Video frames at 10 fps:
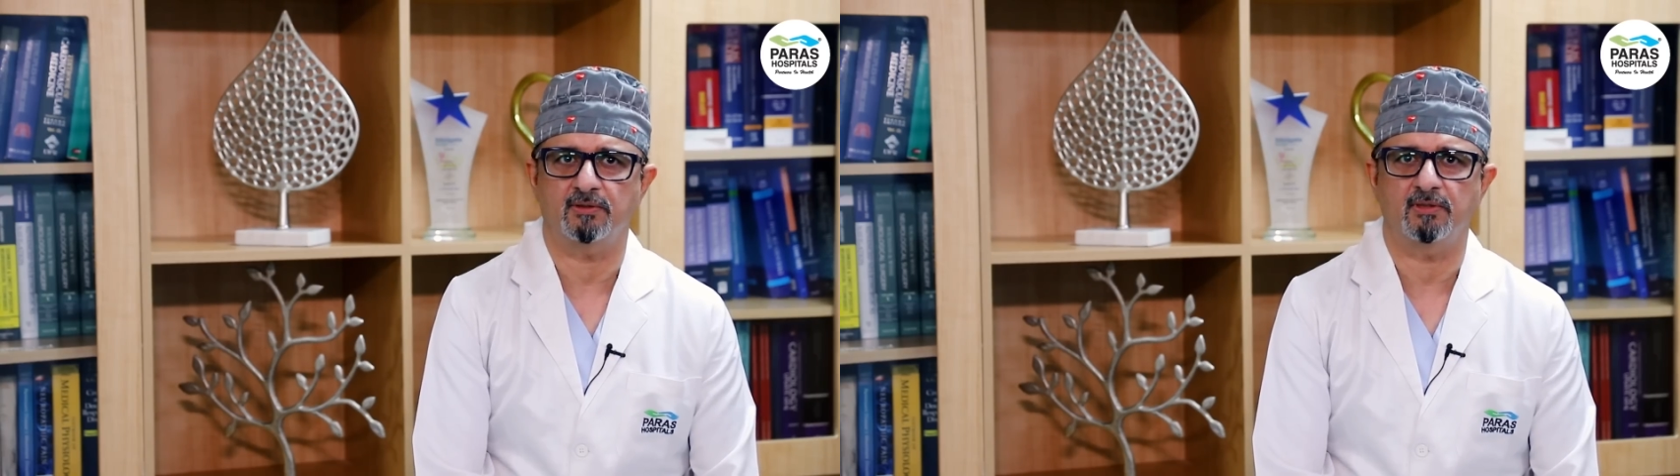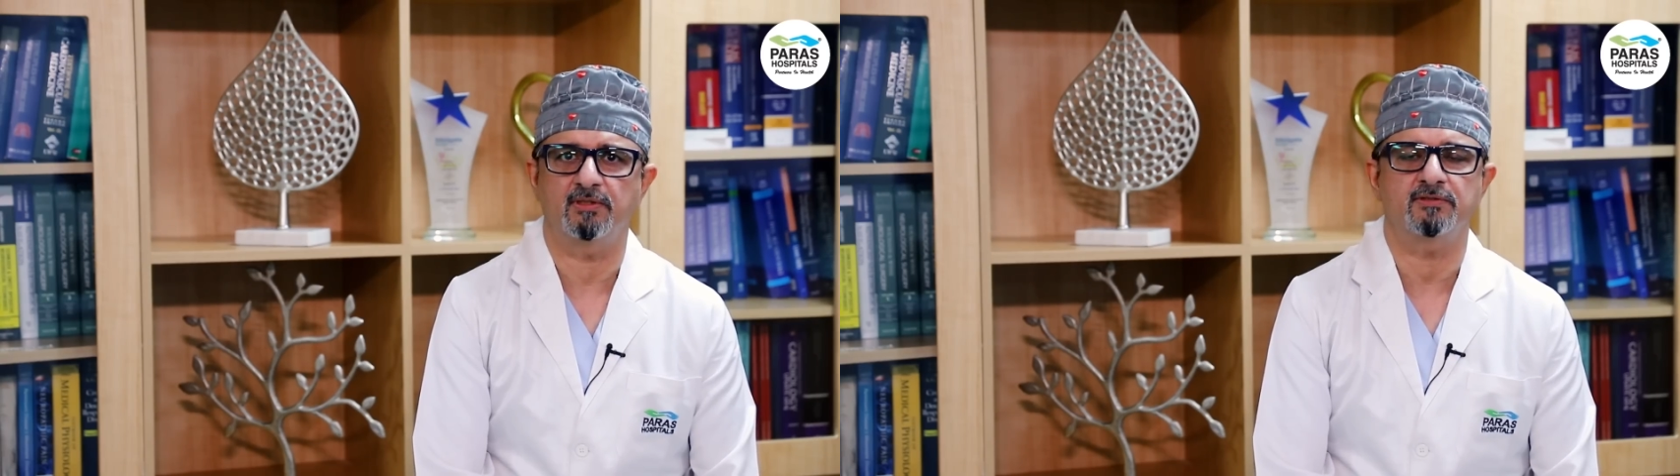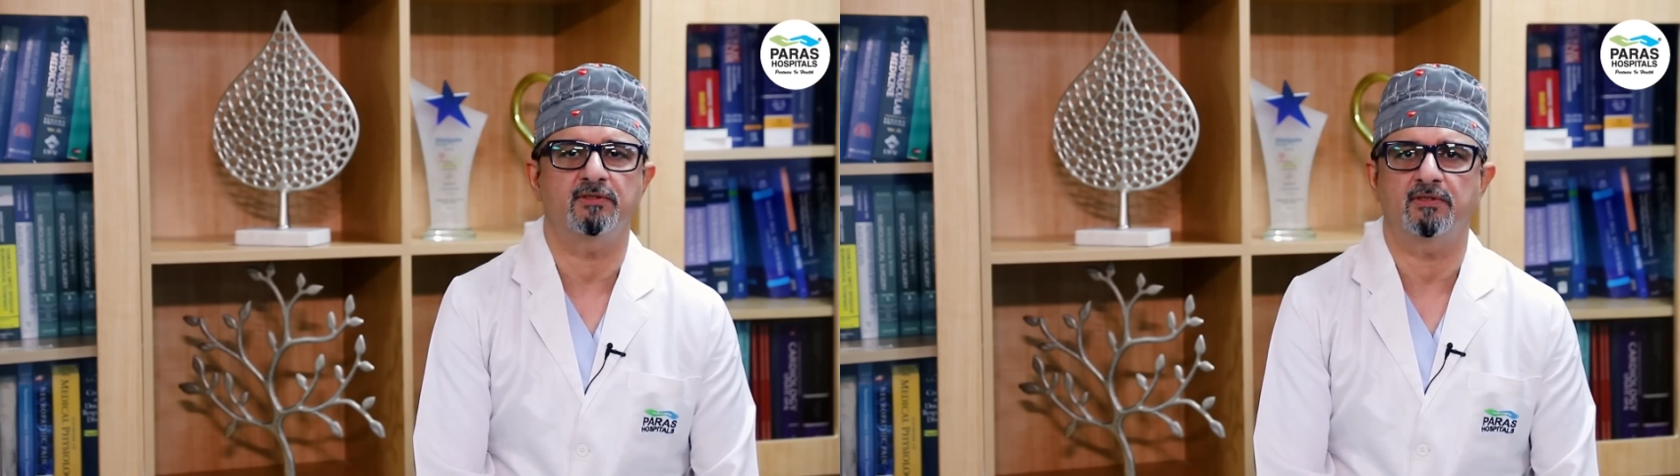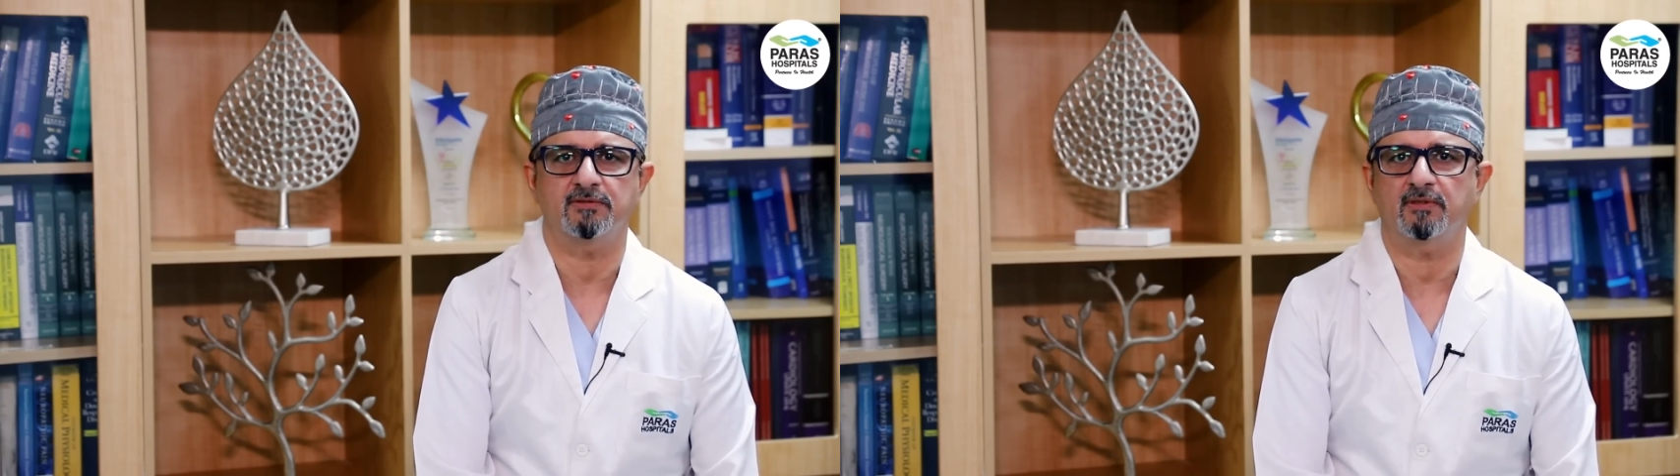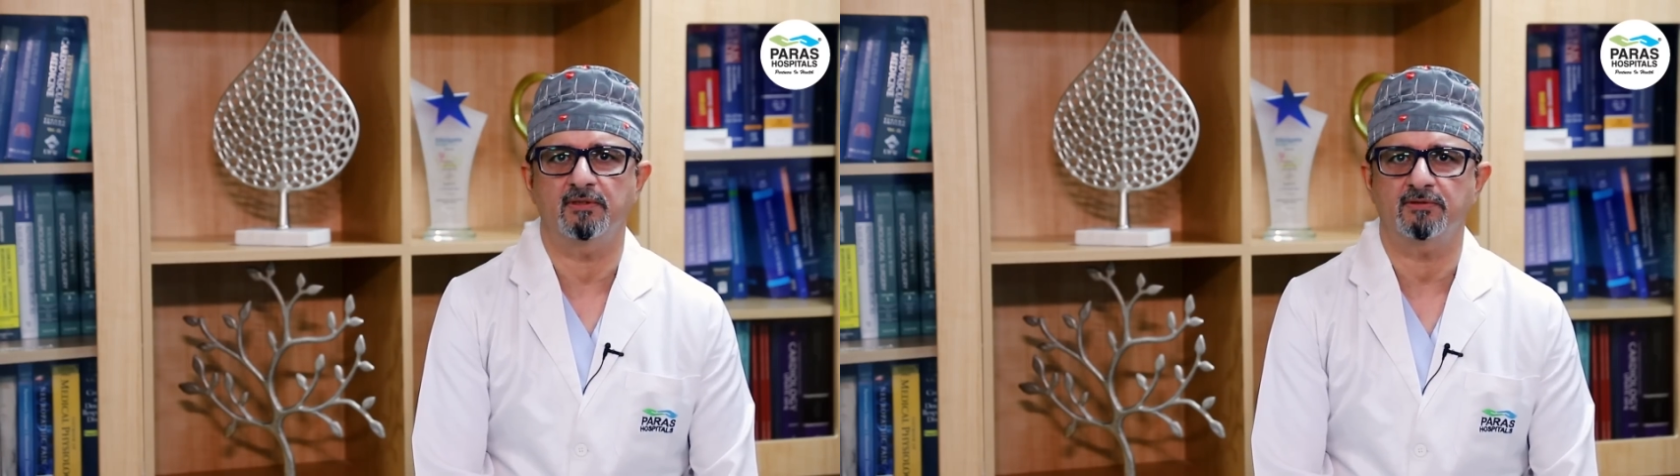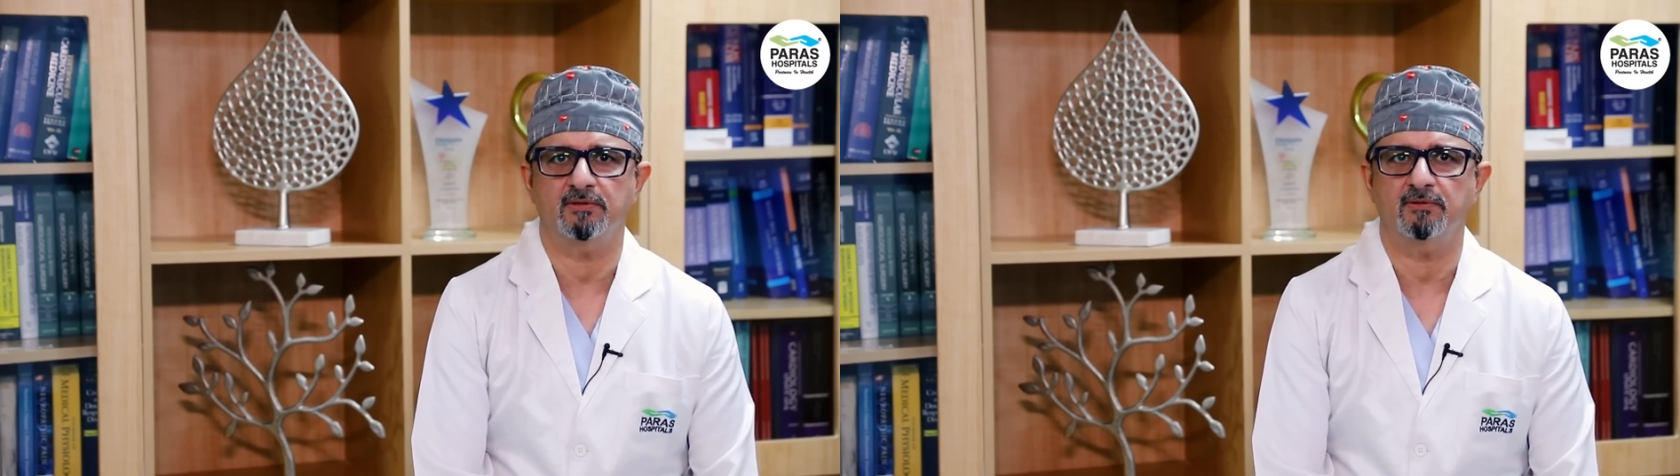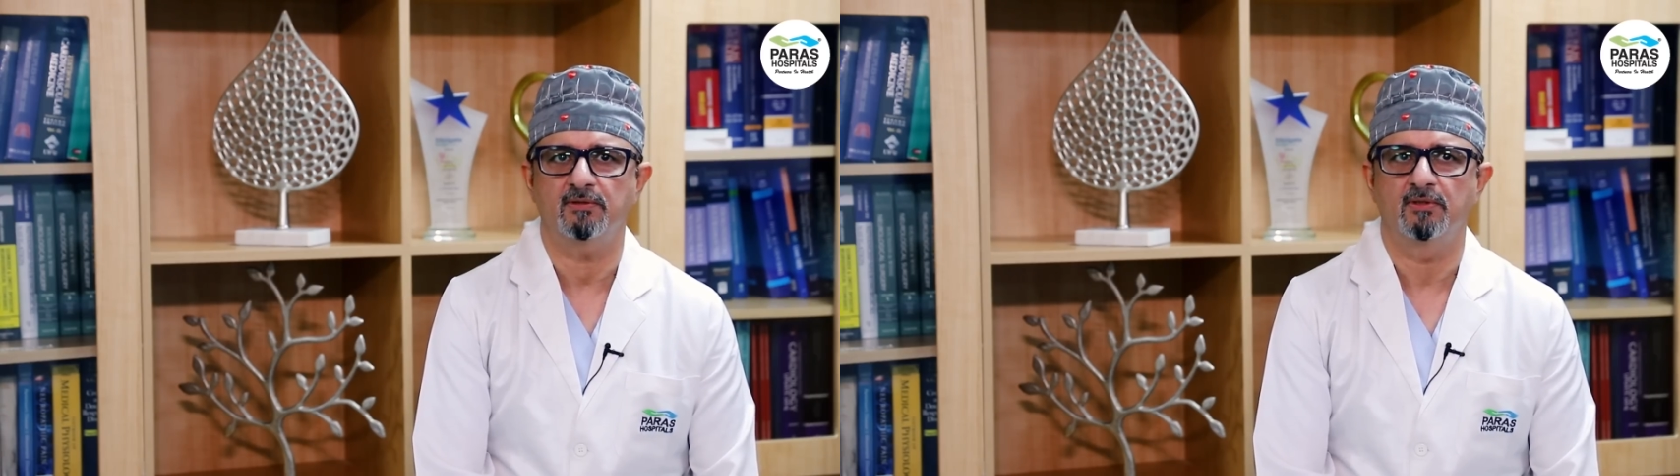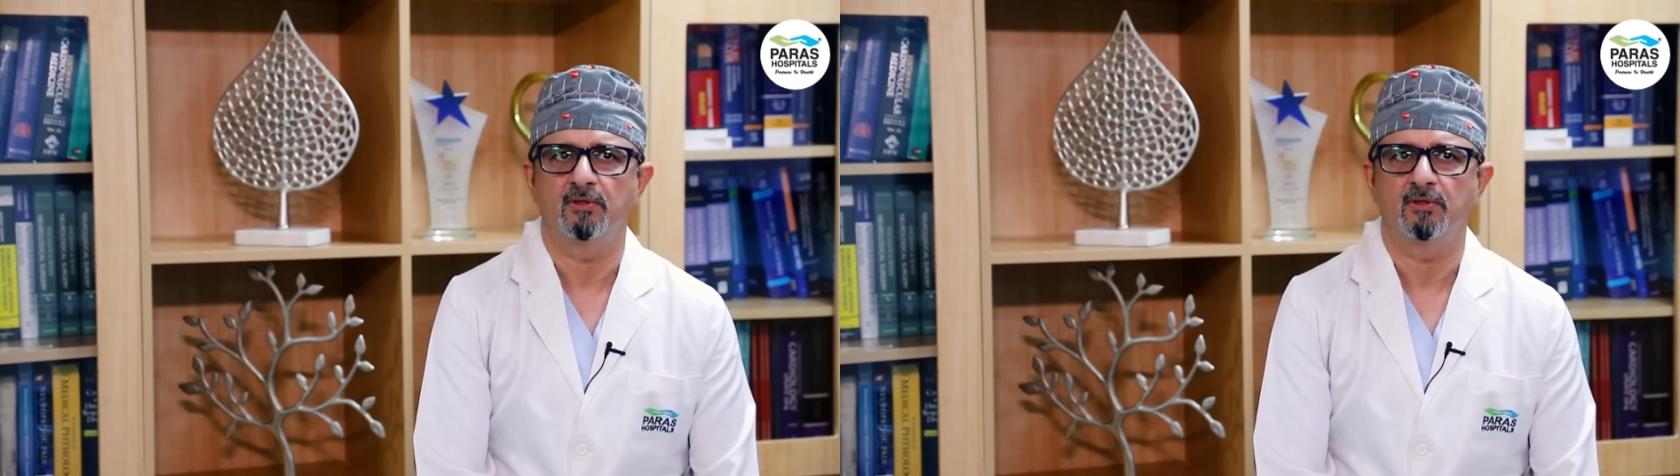really serious condition?